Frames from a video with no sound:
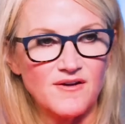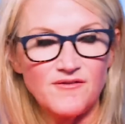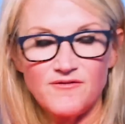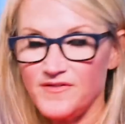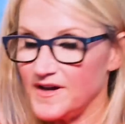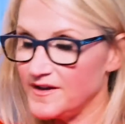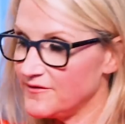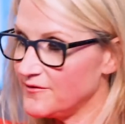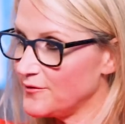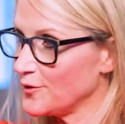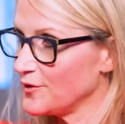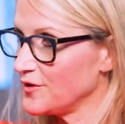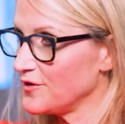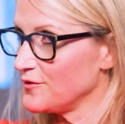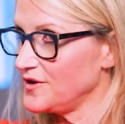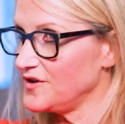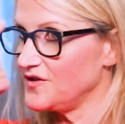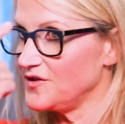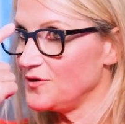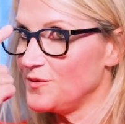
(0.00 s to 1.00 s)
5, 4,
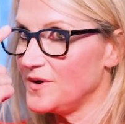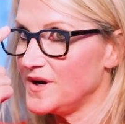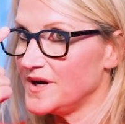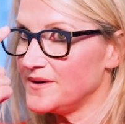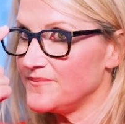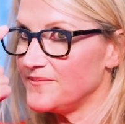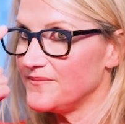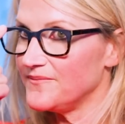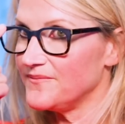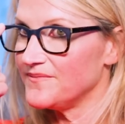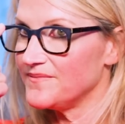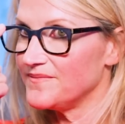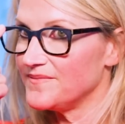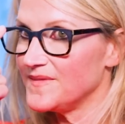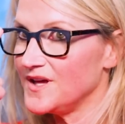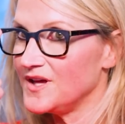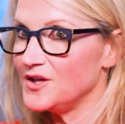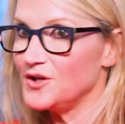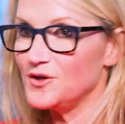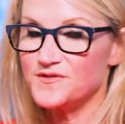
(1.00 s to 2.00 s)
3, 2, 1.
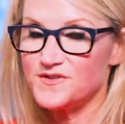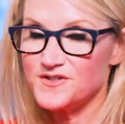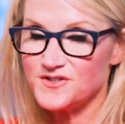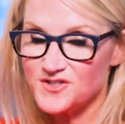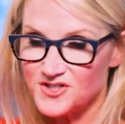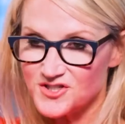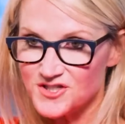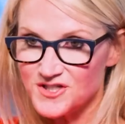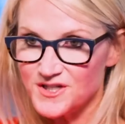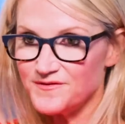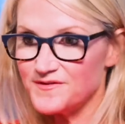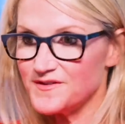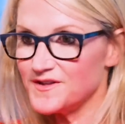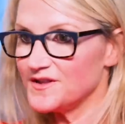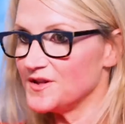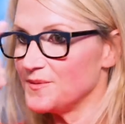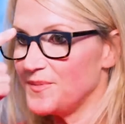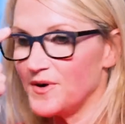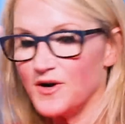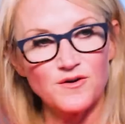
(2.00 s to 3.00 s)
You've just
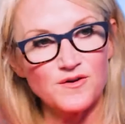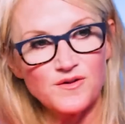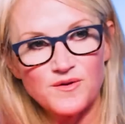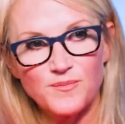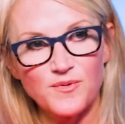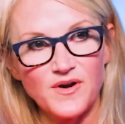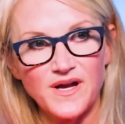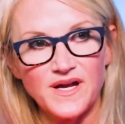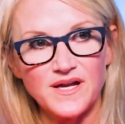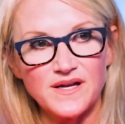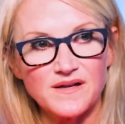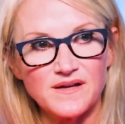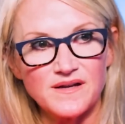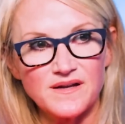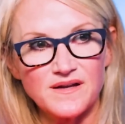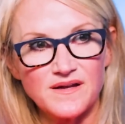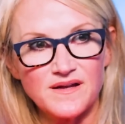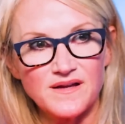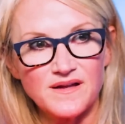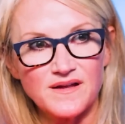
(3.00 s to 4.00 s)
shifted the part of the brain
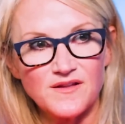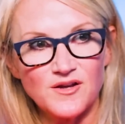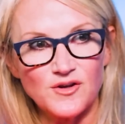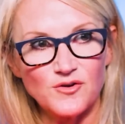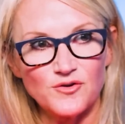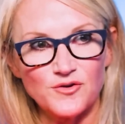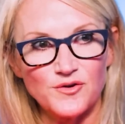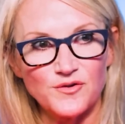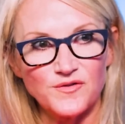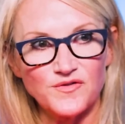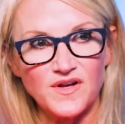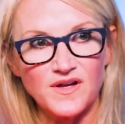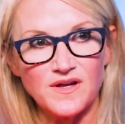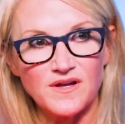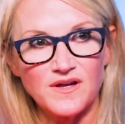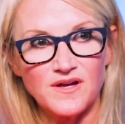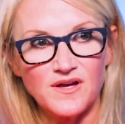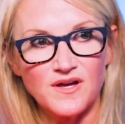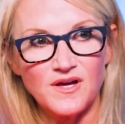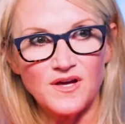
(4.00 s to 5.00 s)
that you're using.